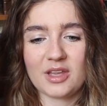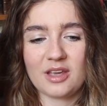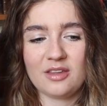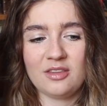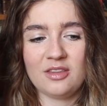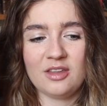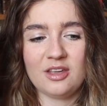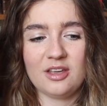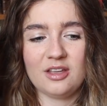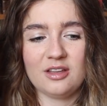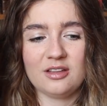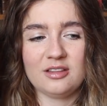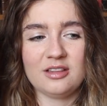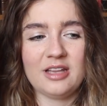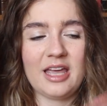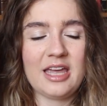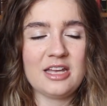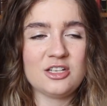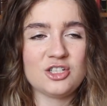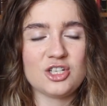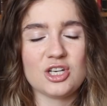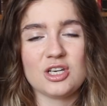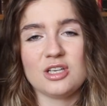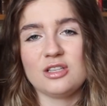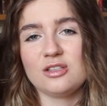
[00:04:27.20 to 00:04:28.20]
the
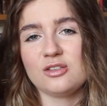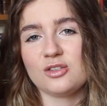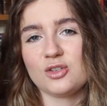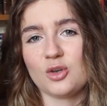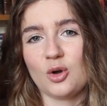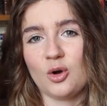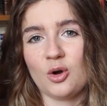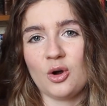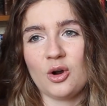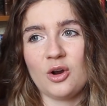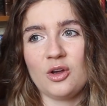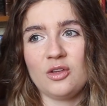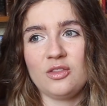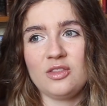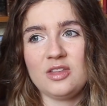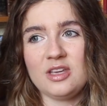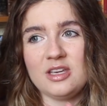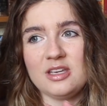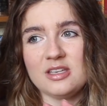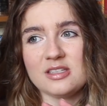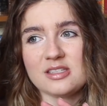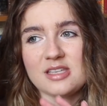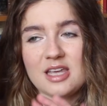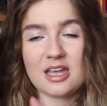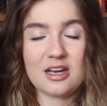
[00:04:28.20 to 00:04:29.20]
legends or
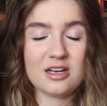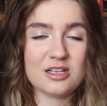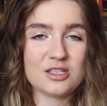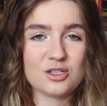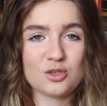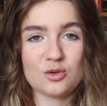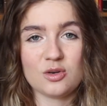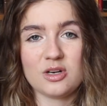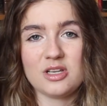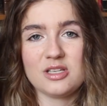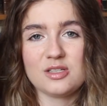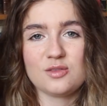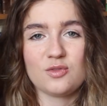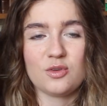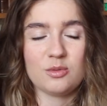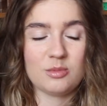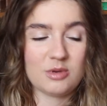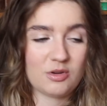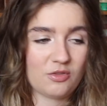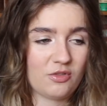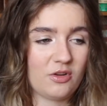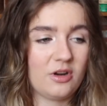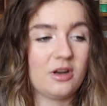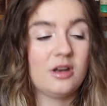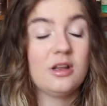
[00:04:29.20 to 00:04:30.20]
the scary stories from
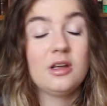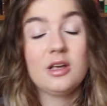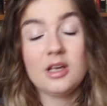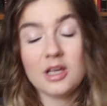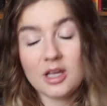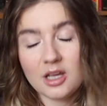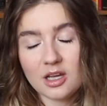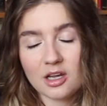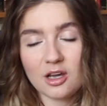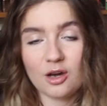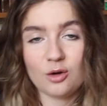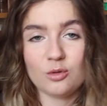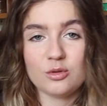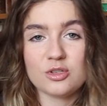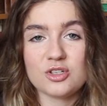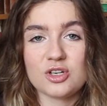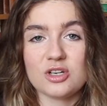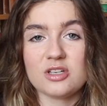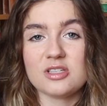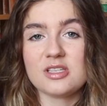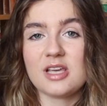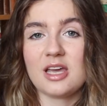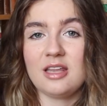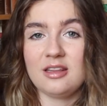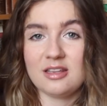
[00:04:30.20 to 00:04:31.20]
different
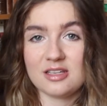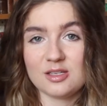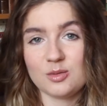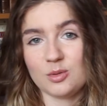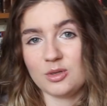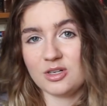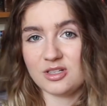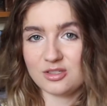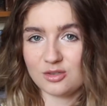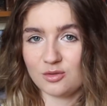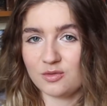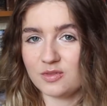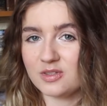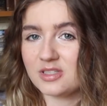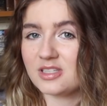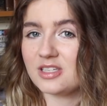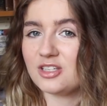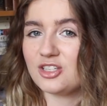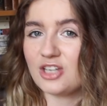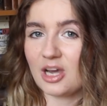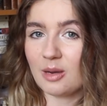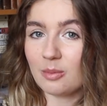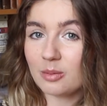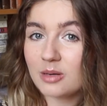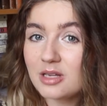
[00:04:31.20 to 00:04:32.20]
cultures, and this one is obviously
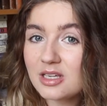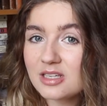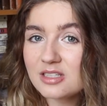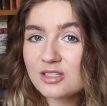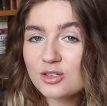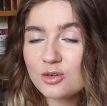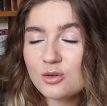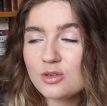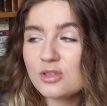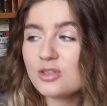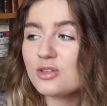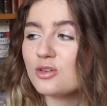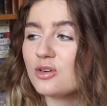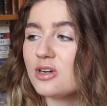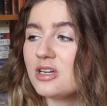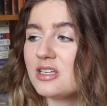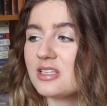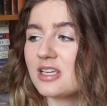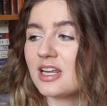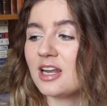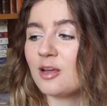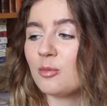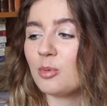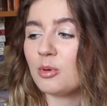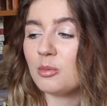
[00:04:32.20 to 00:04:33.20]
Japanese ghost stories,
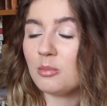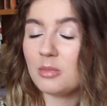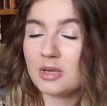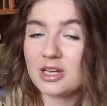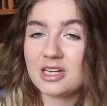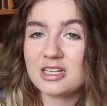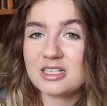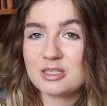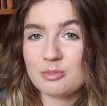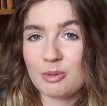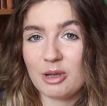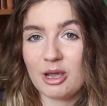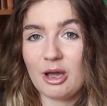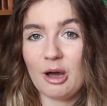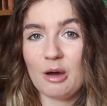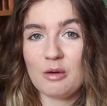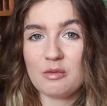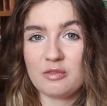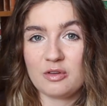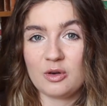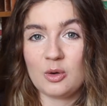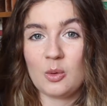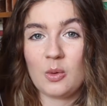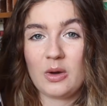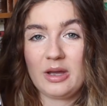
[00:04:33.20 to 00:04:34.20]
and I've been meaning to pick it up
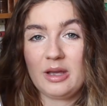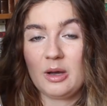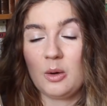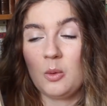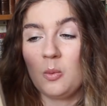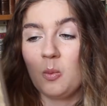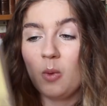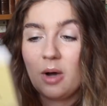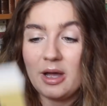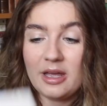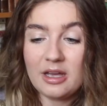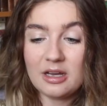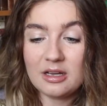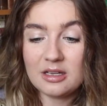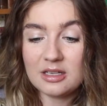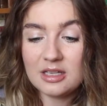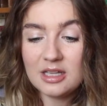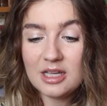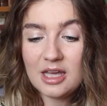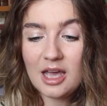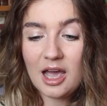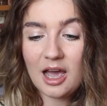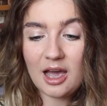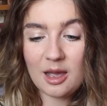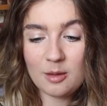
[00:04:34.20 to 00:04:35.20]
for quite a while.
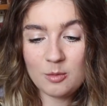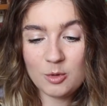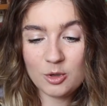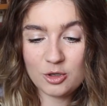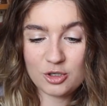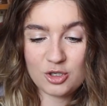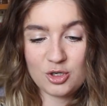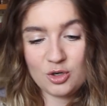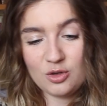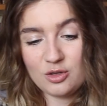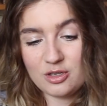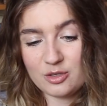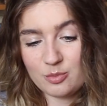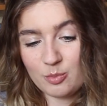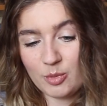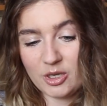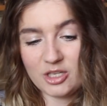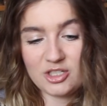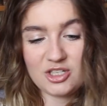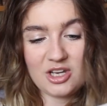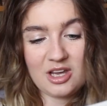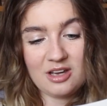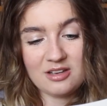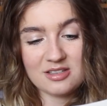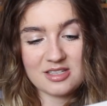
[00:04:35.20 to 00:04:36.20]
I'm not sure there's
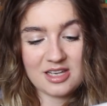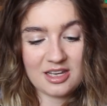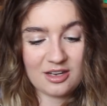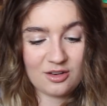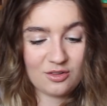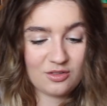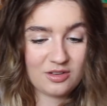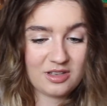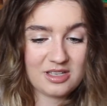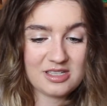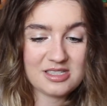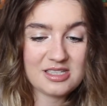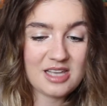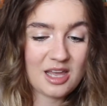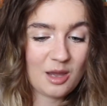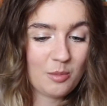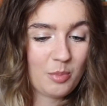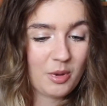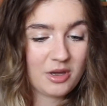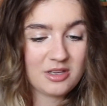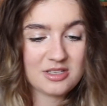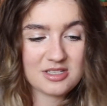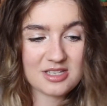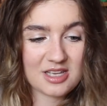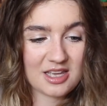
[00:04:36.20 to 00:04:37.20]
much else I can really say
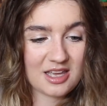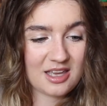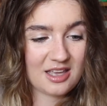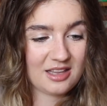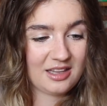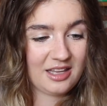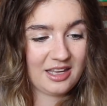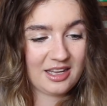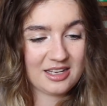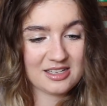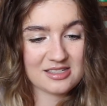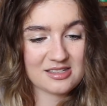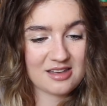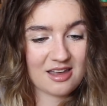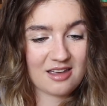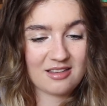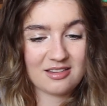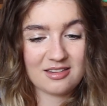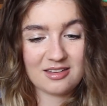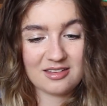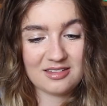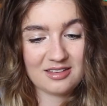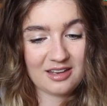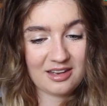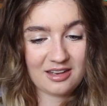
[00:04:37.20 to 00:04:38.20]
about it. Like I said,
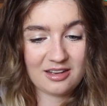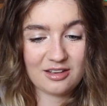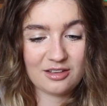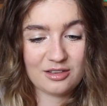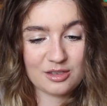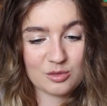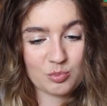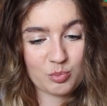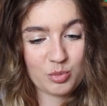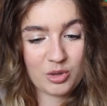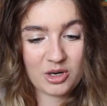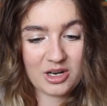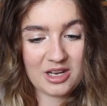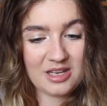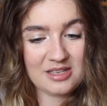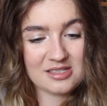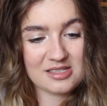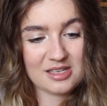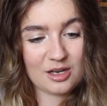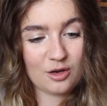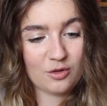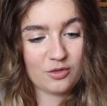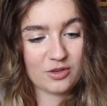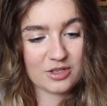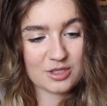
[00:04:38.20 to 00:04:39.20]
the title is pretty
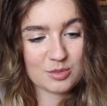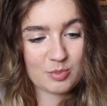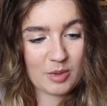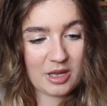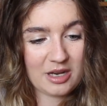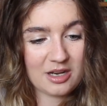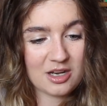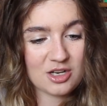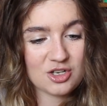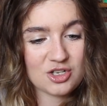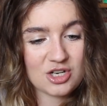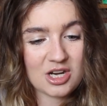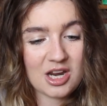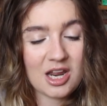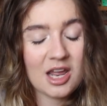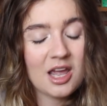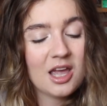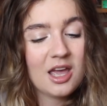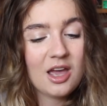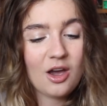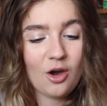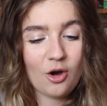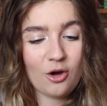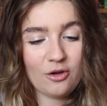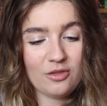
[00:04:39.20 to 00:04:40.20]
self-explanatory.
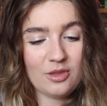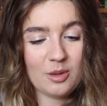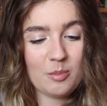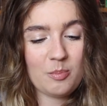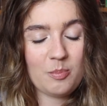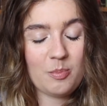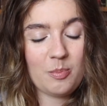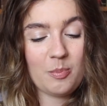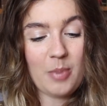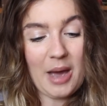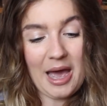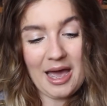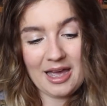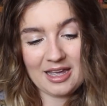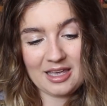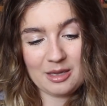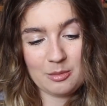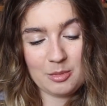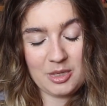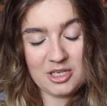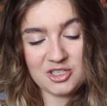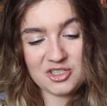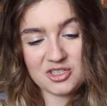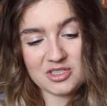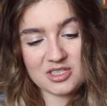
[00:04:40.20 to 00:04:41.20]
On the back it
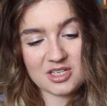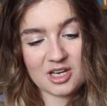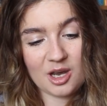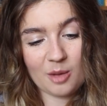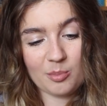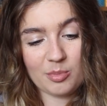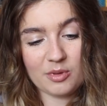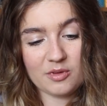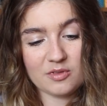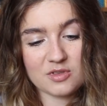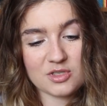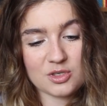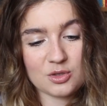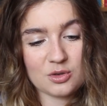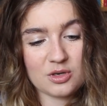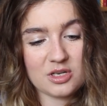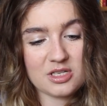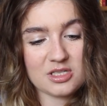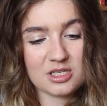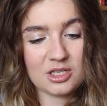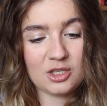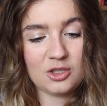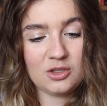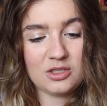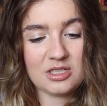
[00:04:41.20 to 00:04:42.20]
mentions a couple of
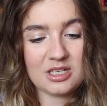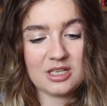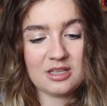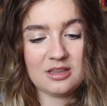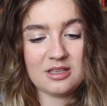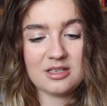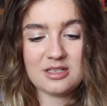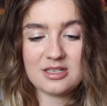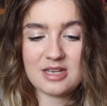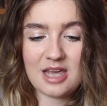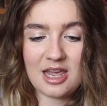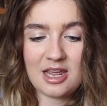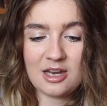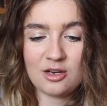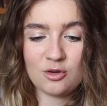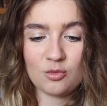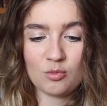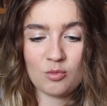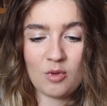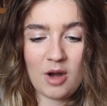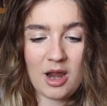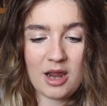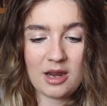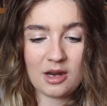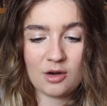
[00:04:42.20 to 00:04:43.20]
stories including The Dead,
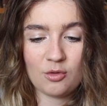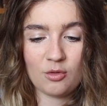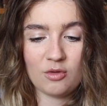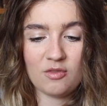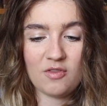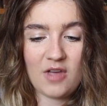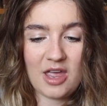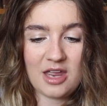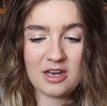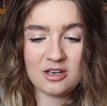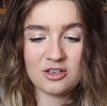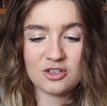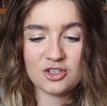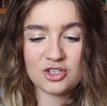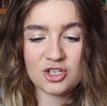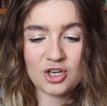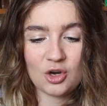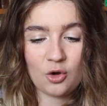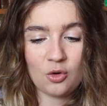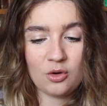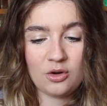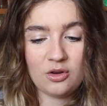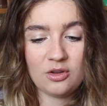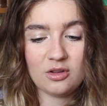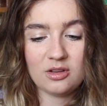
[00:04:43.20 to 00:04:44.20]
Wreck, Revenge,
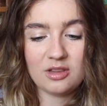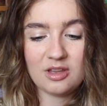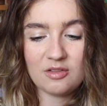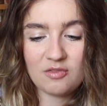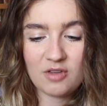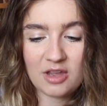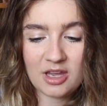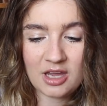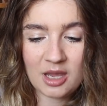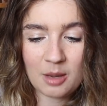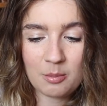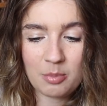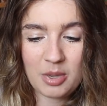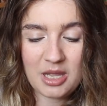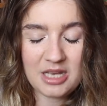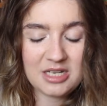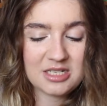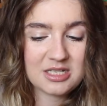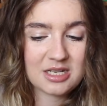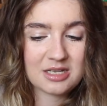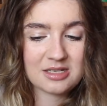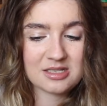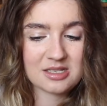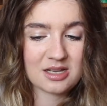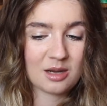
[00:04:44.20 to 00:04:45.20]
On the Living,
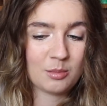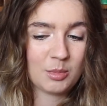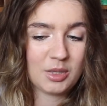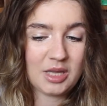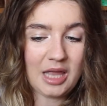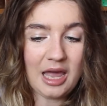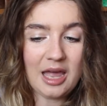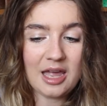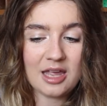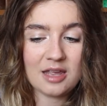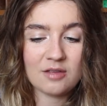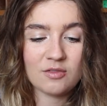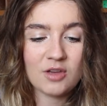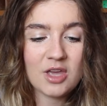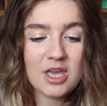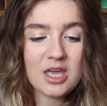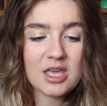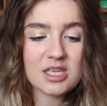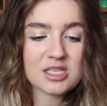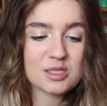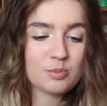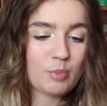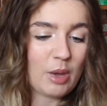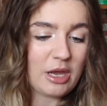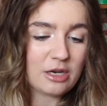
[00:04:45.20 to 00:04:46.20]
Paintings Come Alive,
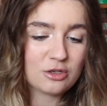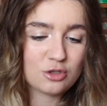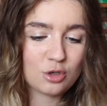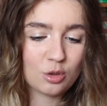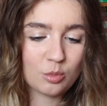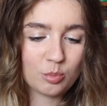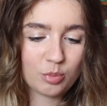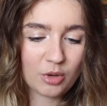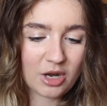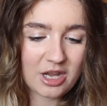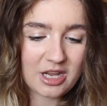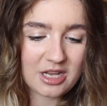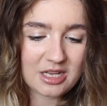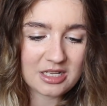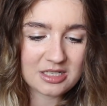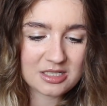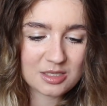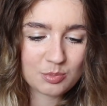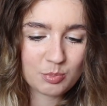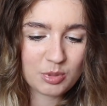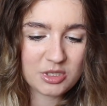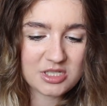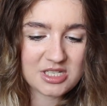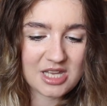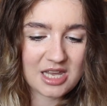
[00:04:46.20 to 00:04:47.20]
Spectral Brides,
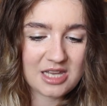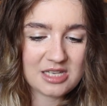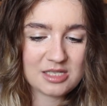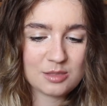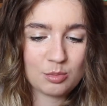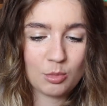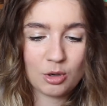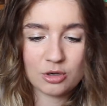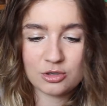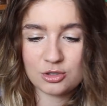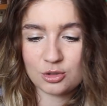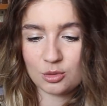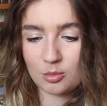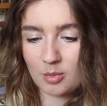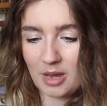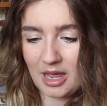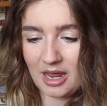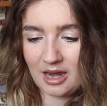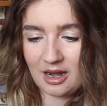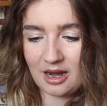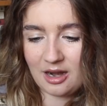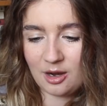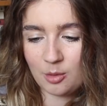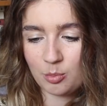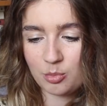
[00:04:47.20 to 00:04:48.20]
Possess Mortal
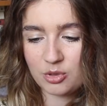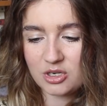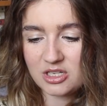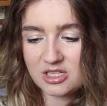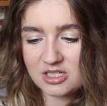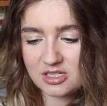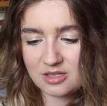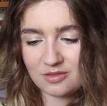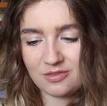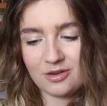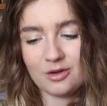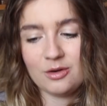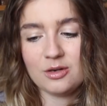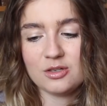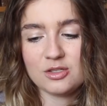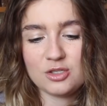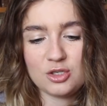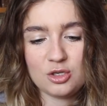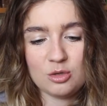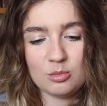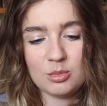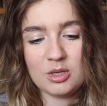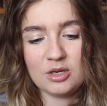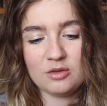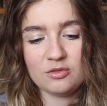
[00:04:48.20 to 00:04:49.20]
Men, and A Priest Devours
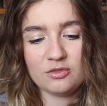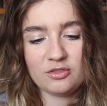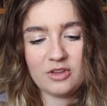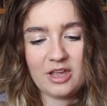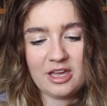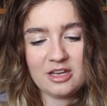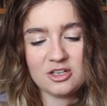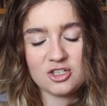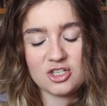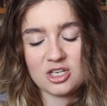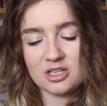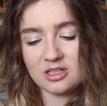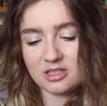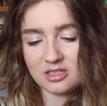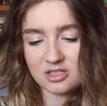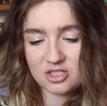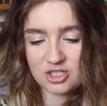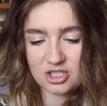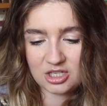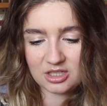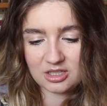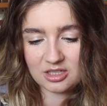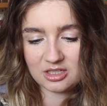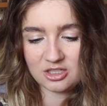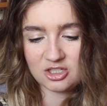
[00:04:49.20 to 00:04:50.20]
Human Flesh in these
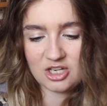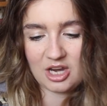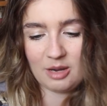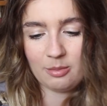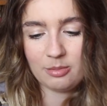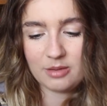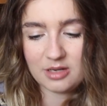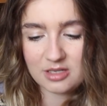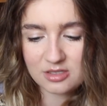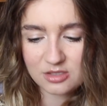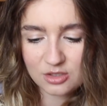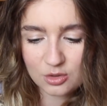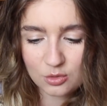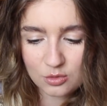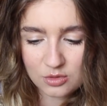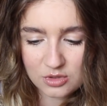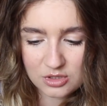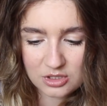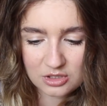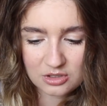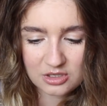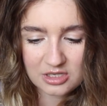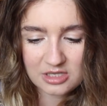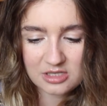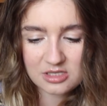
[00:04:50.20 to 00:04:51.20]
chilling Japanese ghost
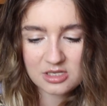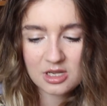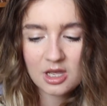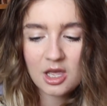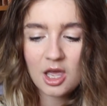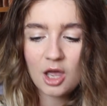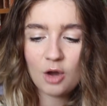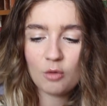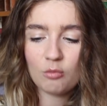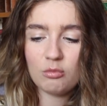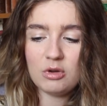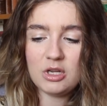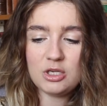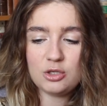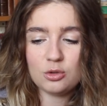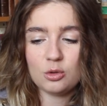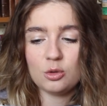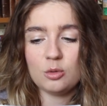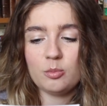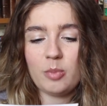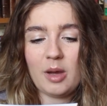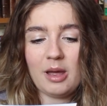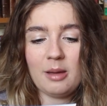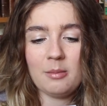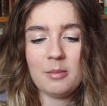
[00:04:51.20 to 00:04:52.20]
stories
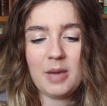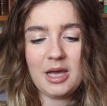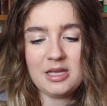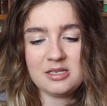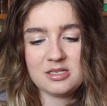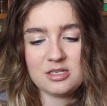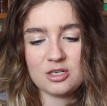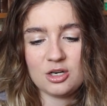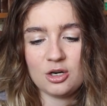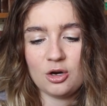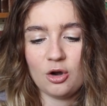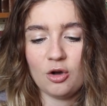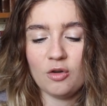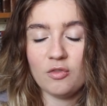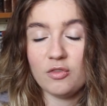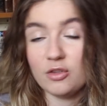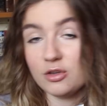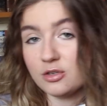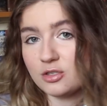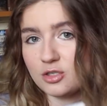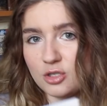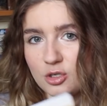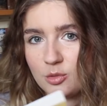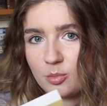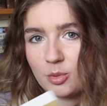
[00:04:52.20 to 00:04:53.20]
retold by a master of the
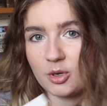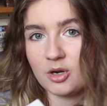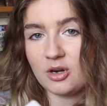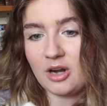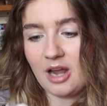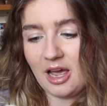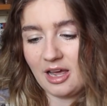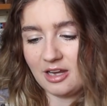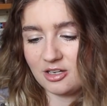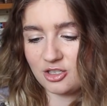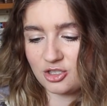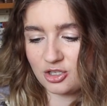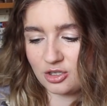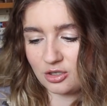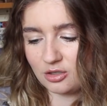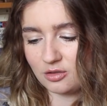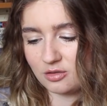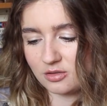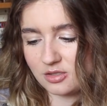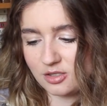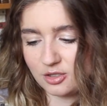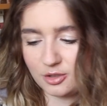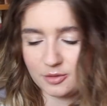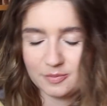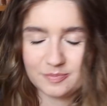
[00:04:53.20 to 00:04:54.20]

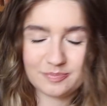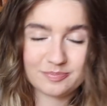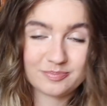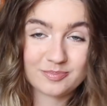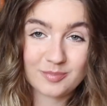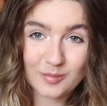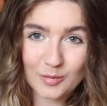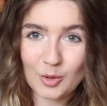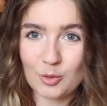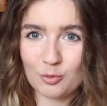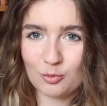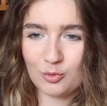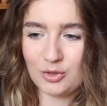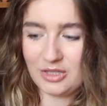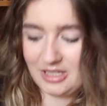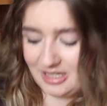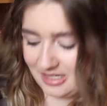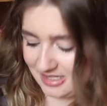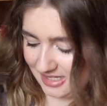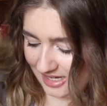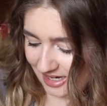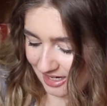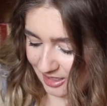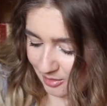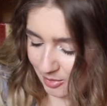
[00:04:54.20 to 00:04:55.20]
supernatural. So really
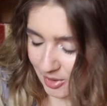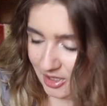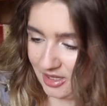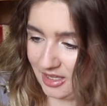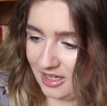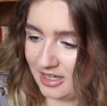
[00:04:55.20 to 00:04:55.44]
excited about